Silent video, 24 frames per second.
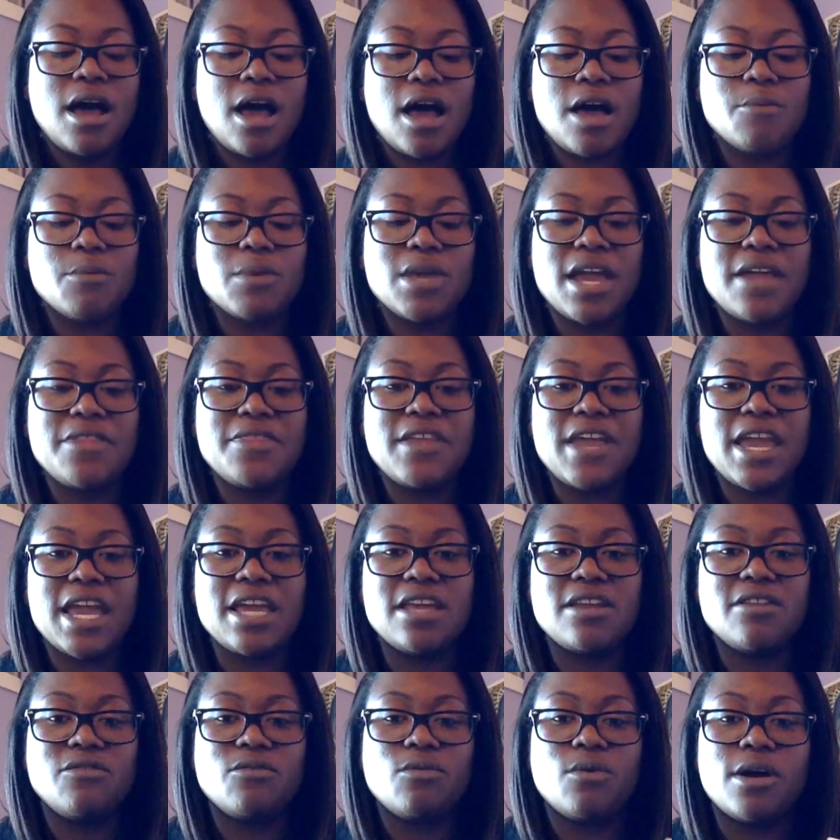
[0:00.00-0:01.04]
um, we had the
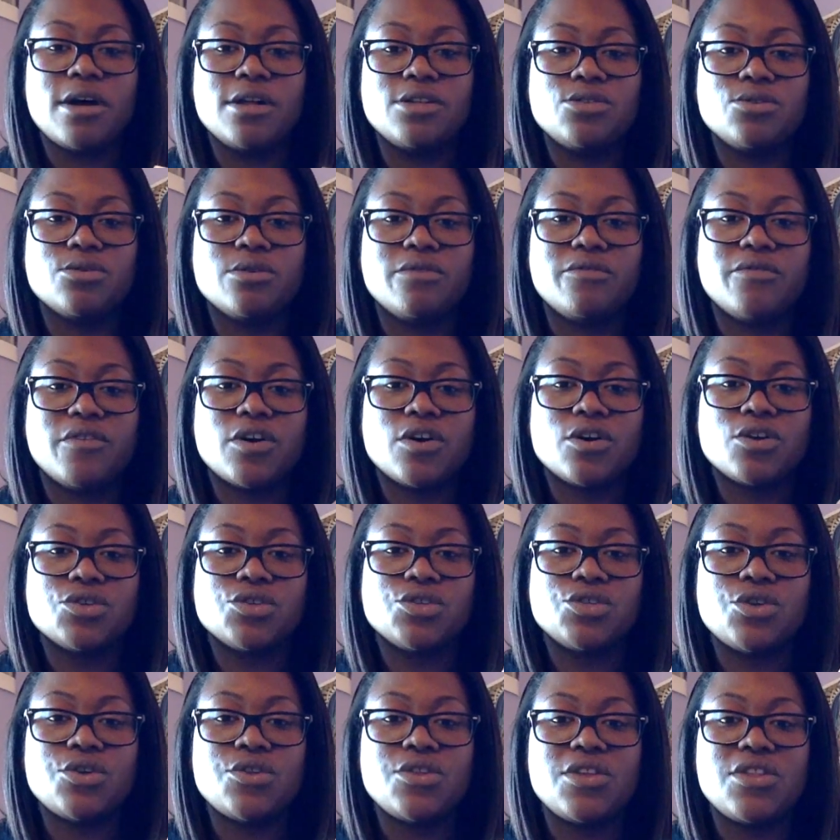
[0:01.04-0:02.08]
Eight of Wands
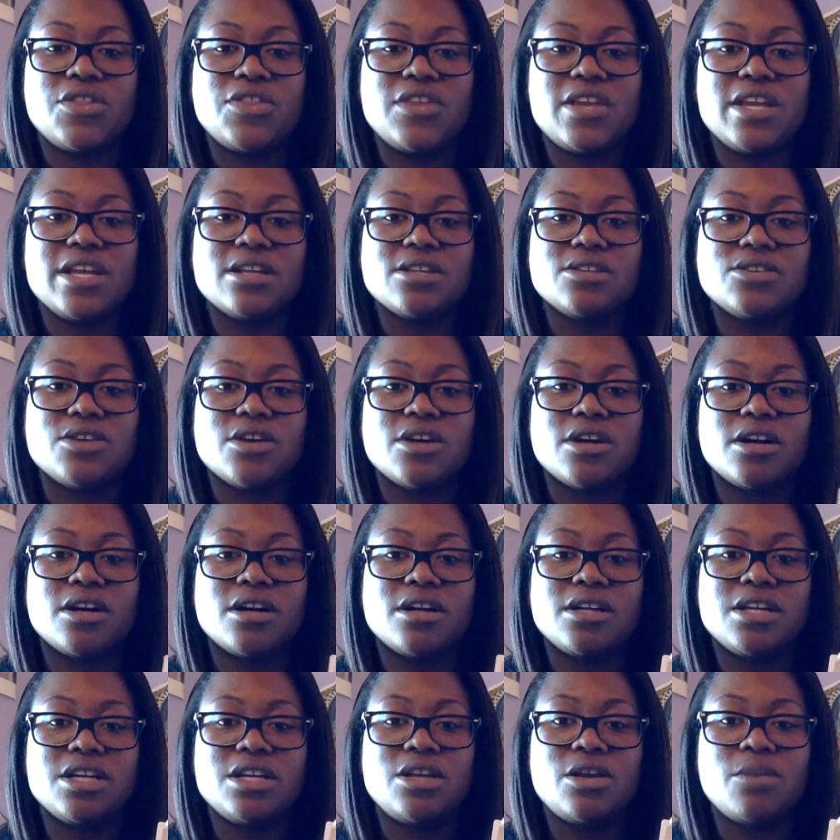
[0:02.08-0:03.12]
reversed so that things
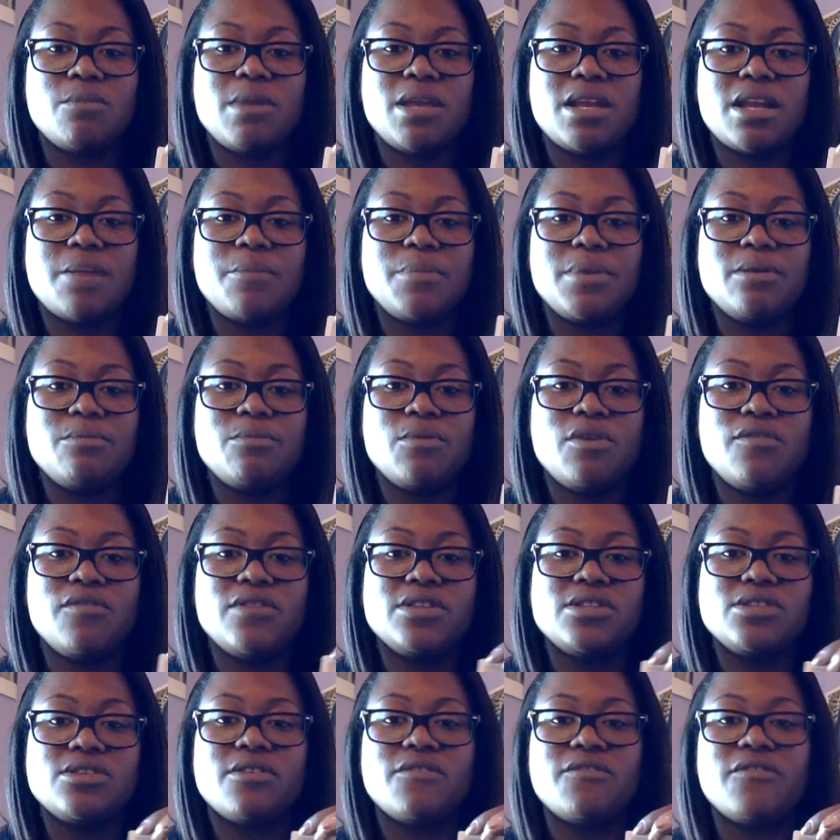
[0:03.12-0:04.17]
are, you know, may not be
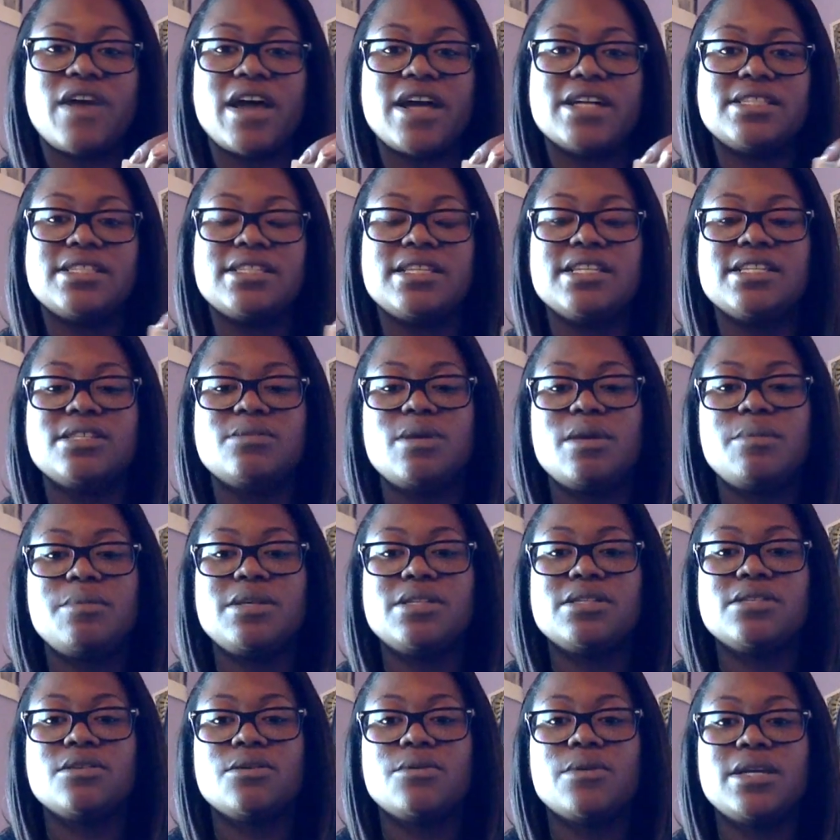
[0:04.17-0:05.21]
moving so fast. Things may
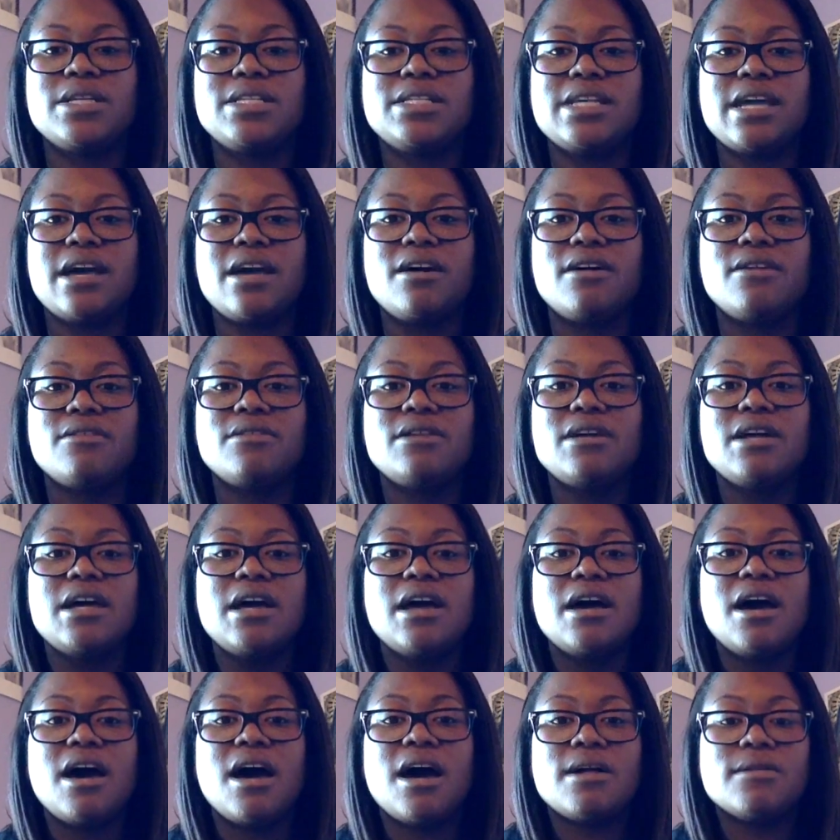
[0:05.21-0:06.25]
be slowing down
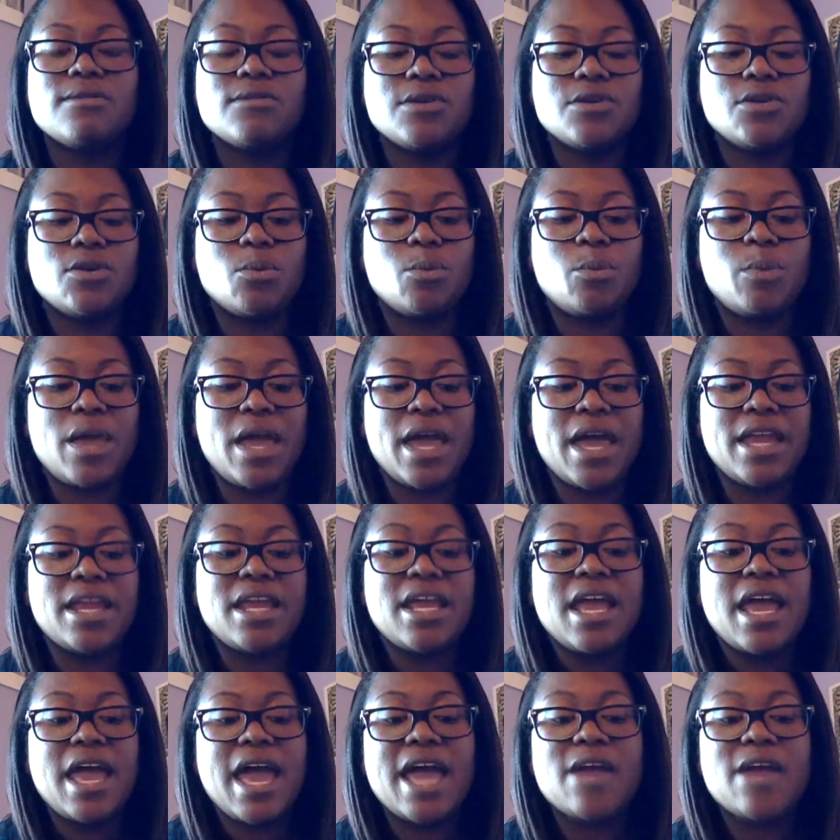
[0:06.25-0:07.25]
a little bit.